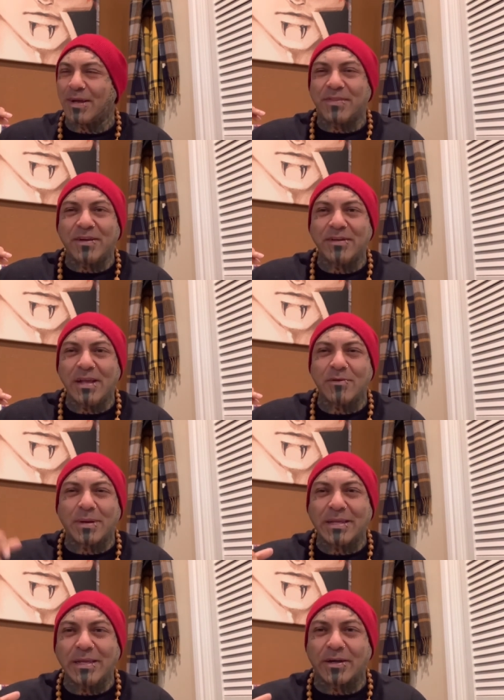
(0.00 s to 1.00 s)
I there now? Am
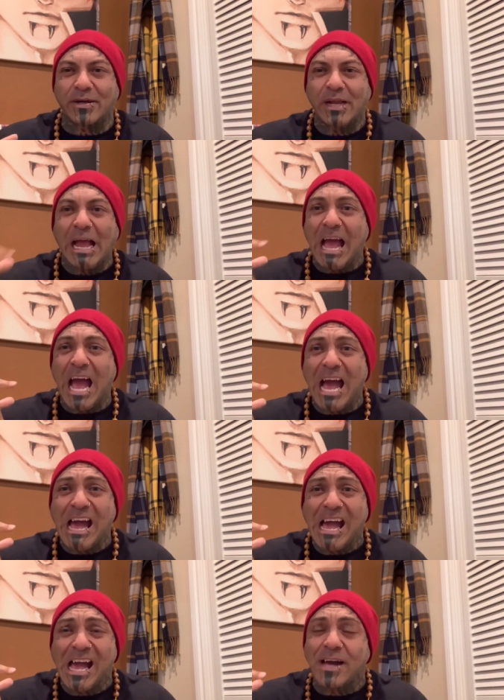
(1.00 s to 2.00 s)
I here?
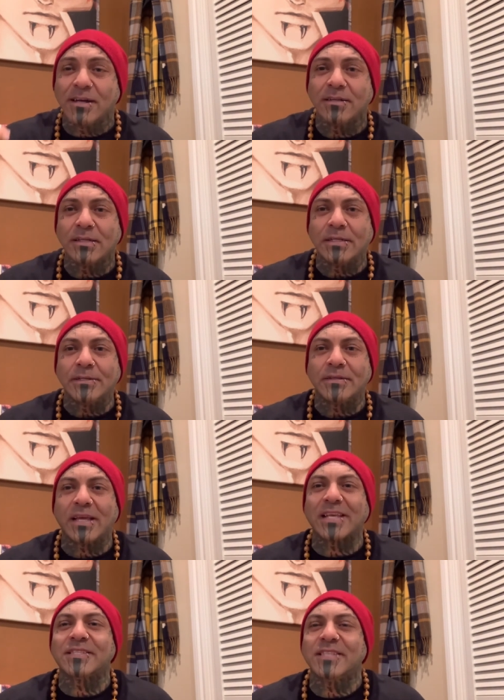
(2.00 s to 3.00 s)
Ah!
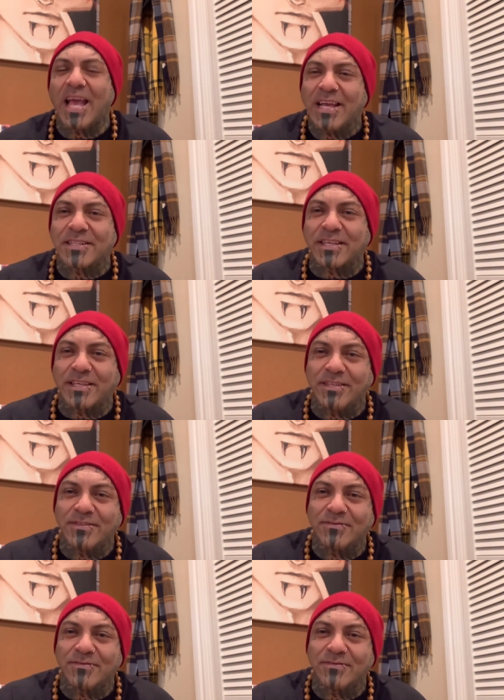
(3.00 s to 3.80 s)
Exactly.